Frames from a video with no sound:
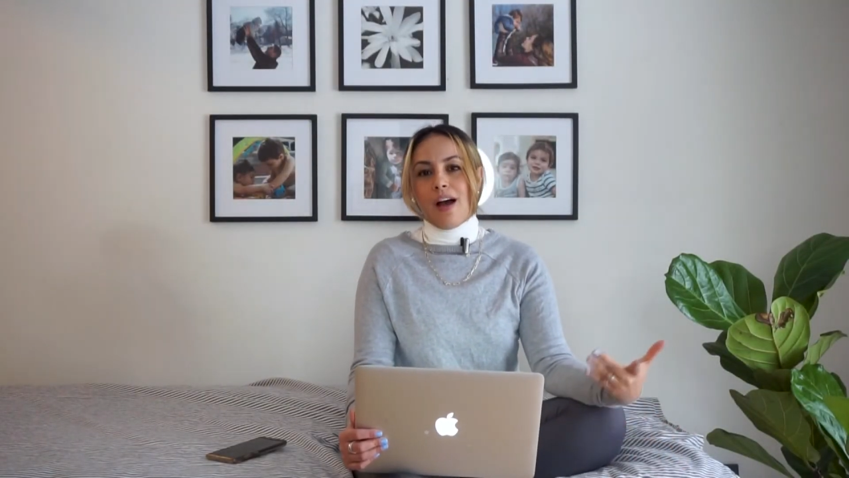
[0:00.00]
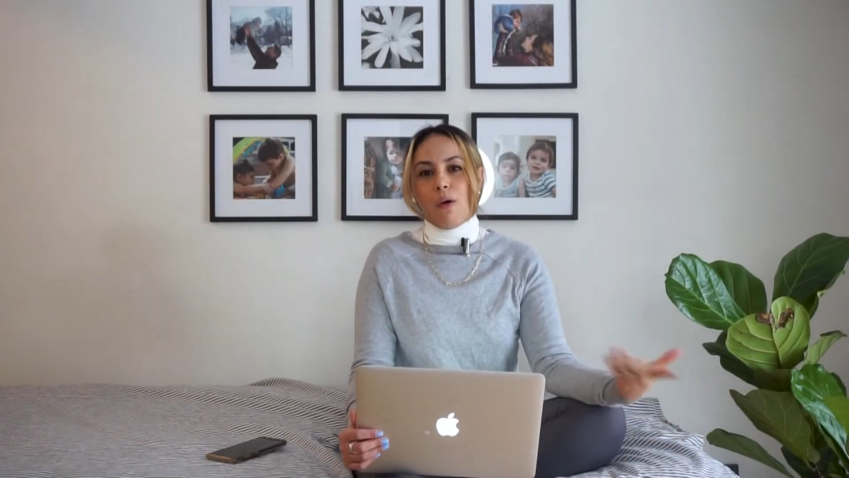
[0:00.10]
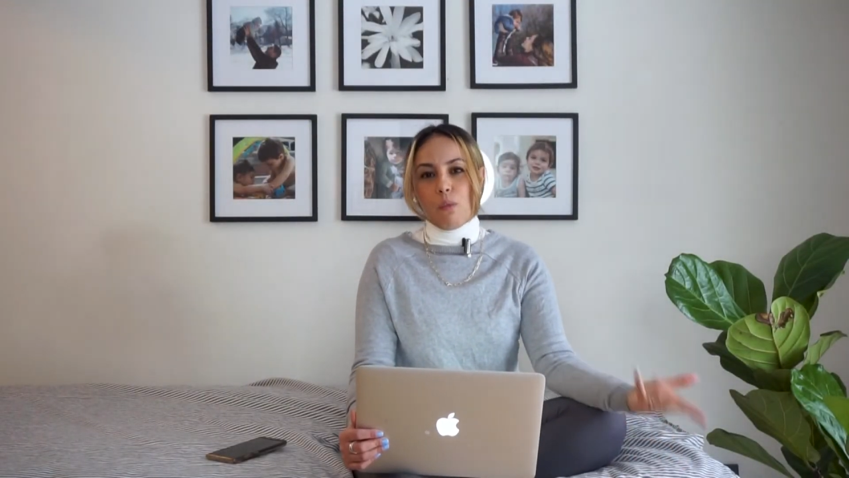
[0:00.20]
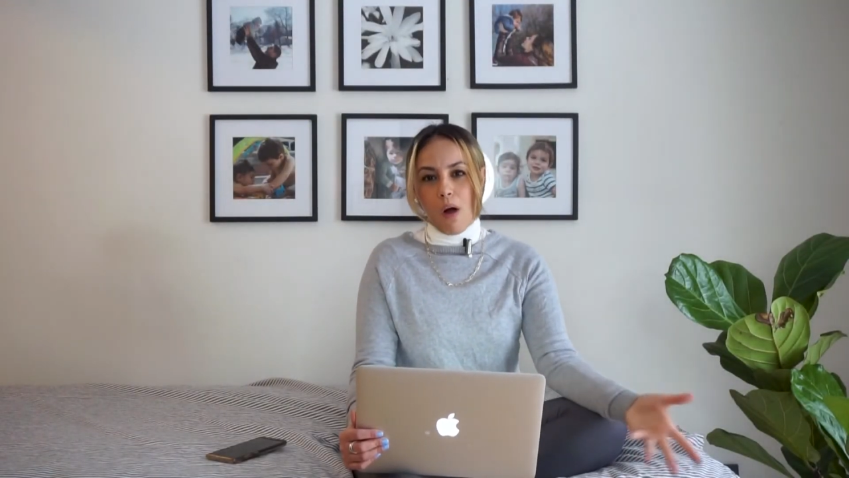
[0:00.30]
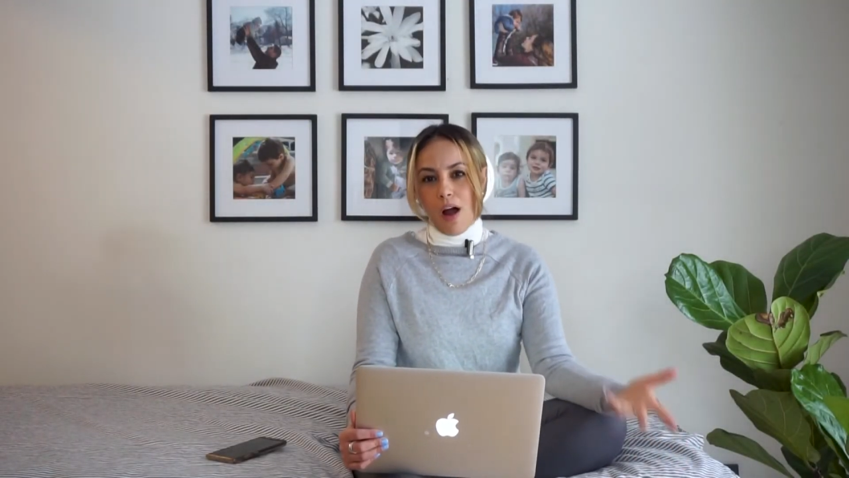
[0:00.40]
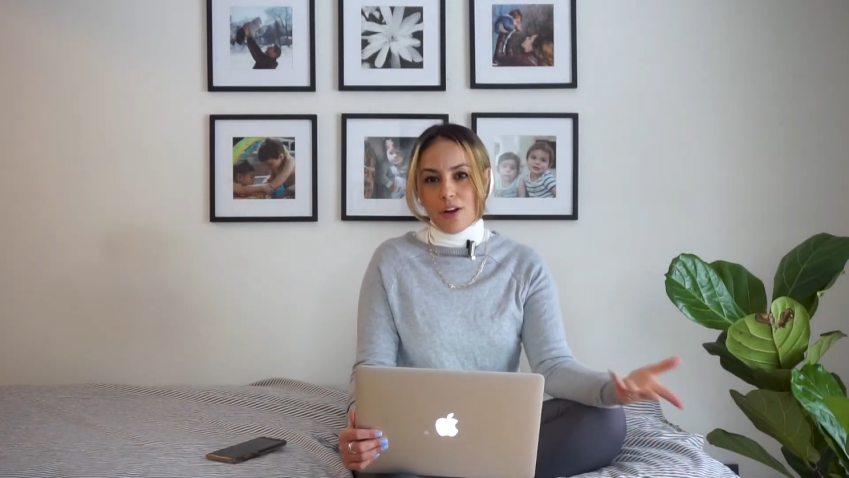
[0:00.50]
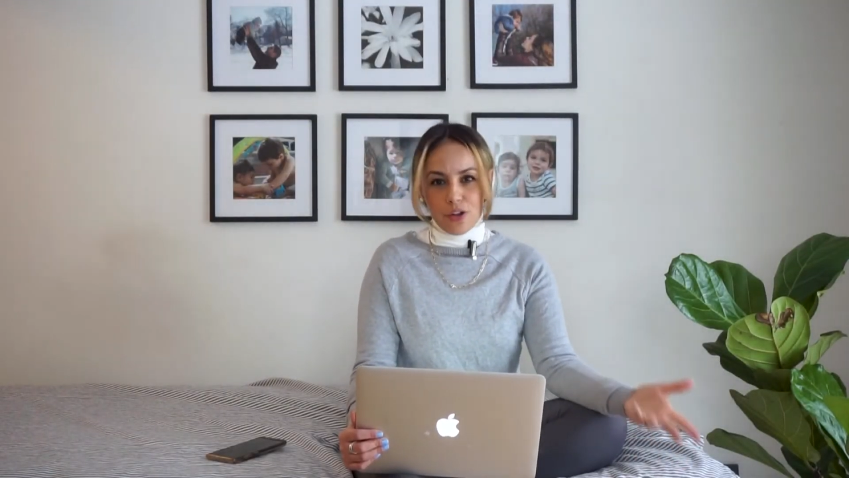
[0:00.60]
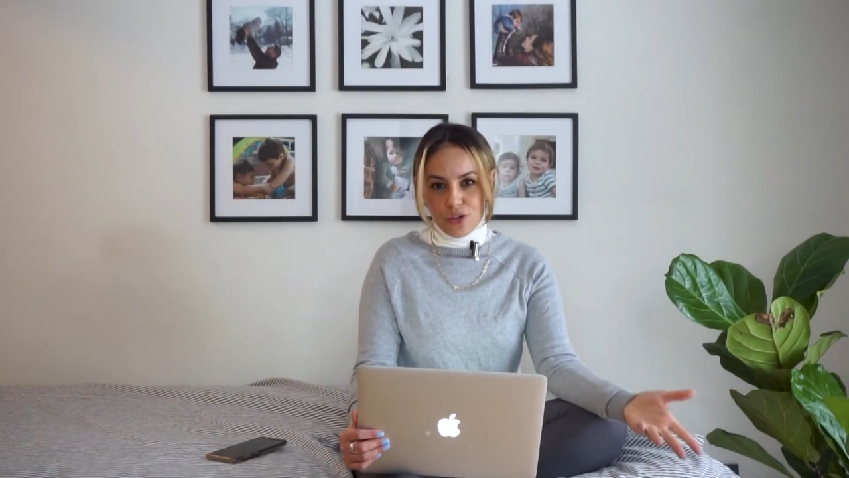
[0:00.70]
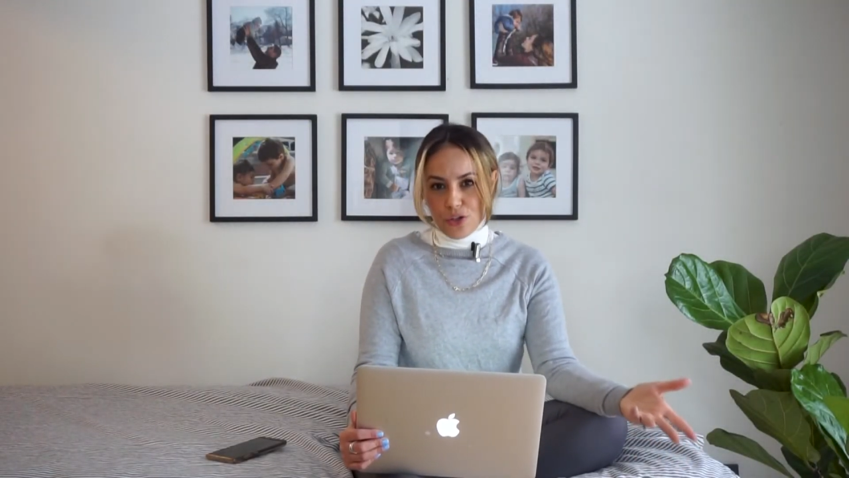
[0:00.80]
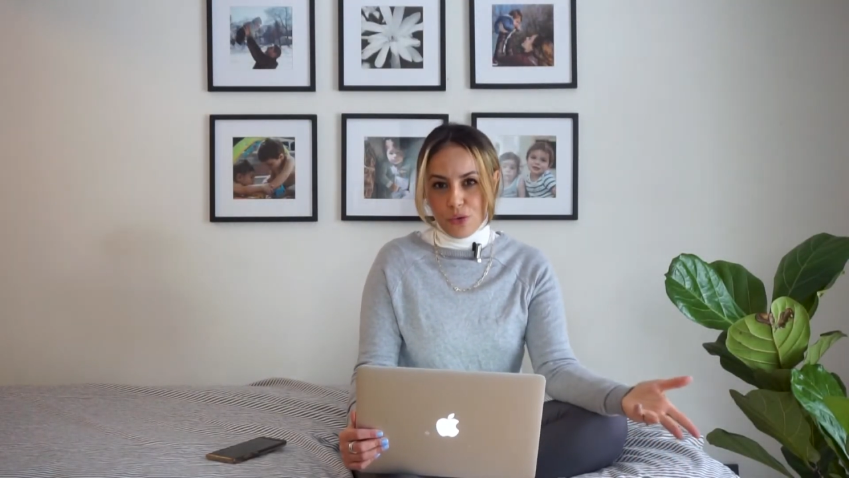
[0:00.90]
while
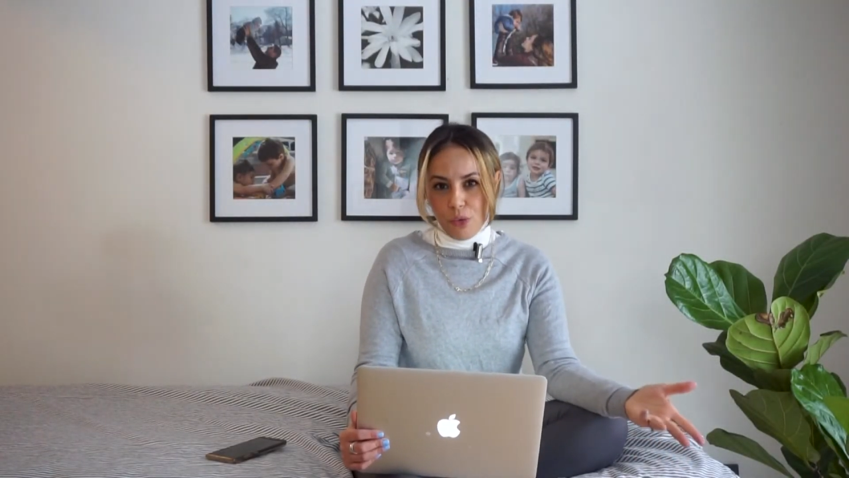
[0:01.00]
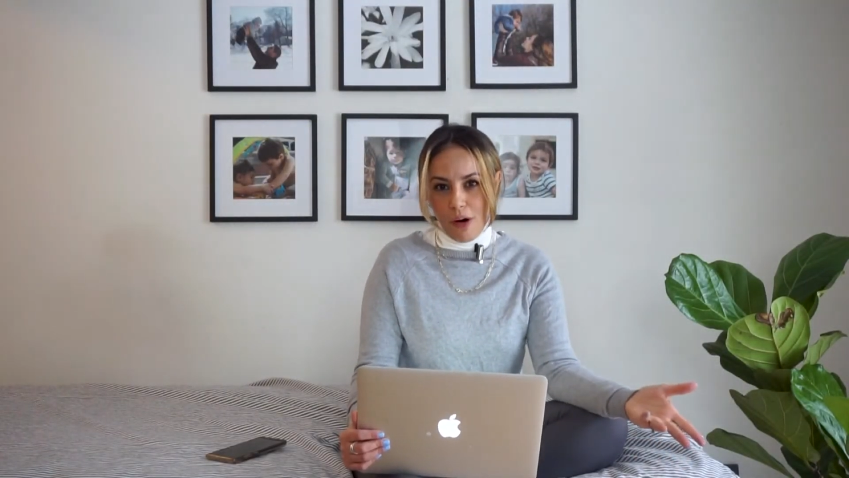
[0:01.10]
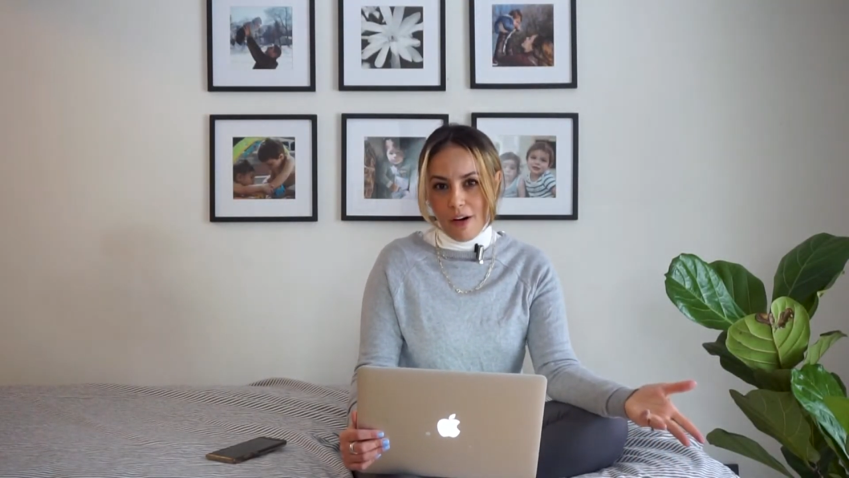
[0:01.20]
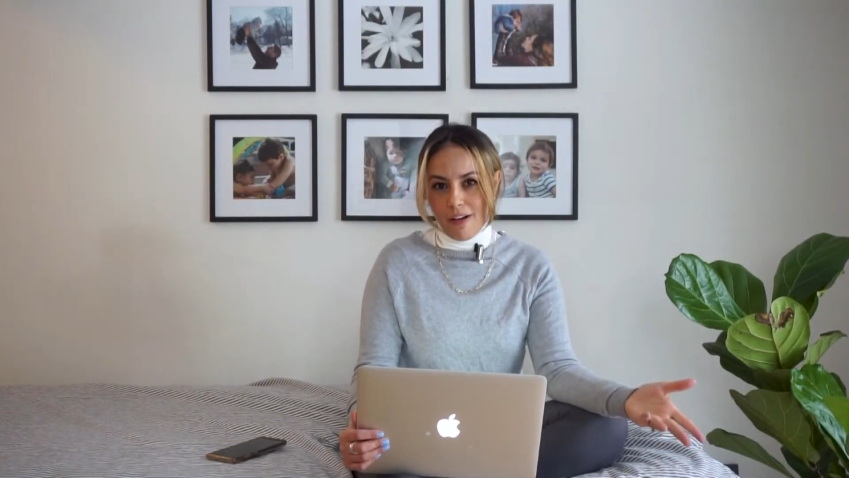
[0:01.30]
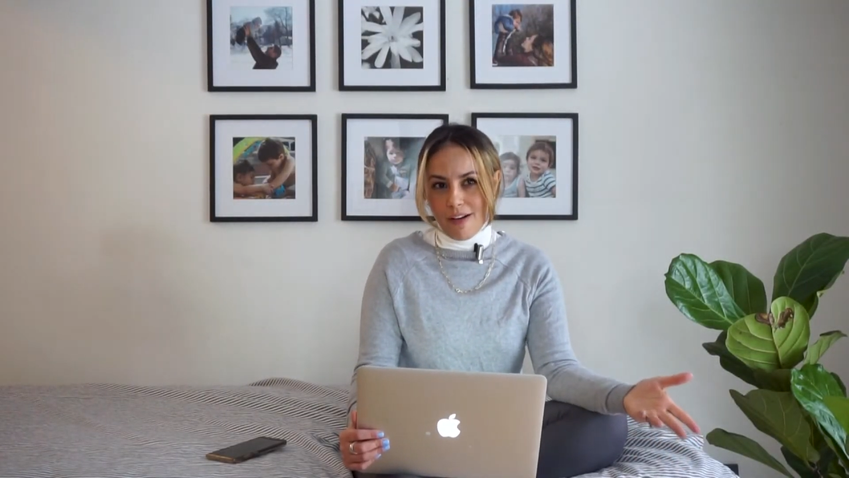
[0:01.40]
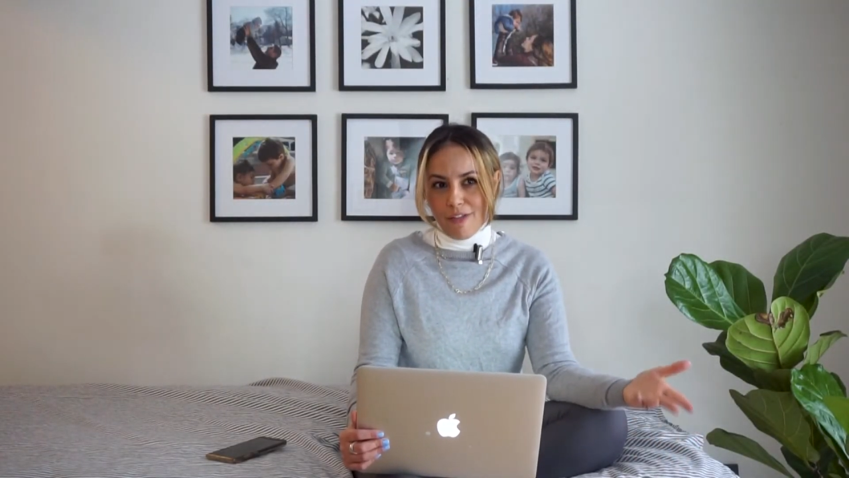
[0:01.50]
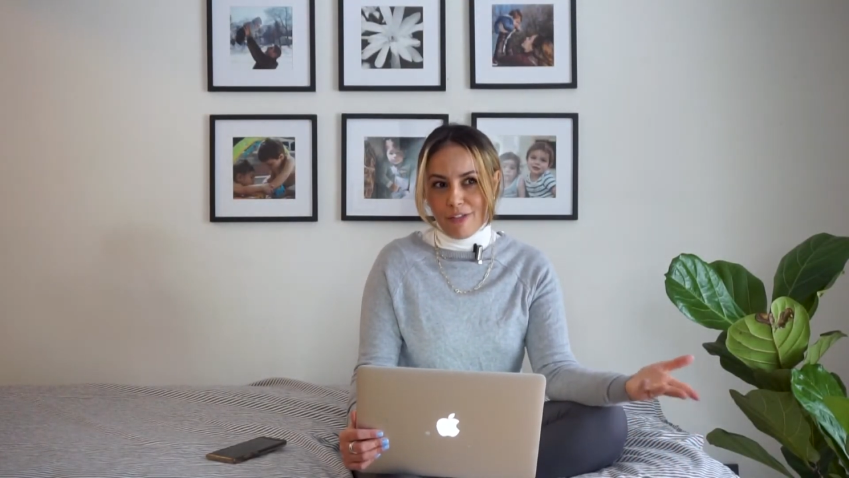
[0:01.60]
you are